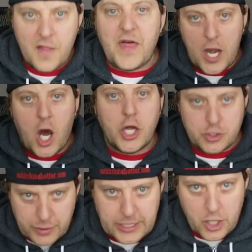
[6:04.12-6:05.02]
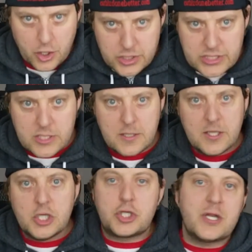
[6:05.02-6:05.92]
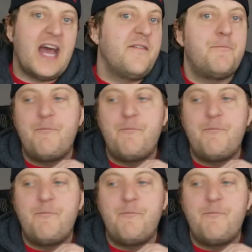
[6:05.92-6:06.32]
than 100 years should have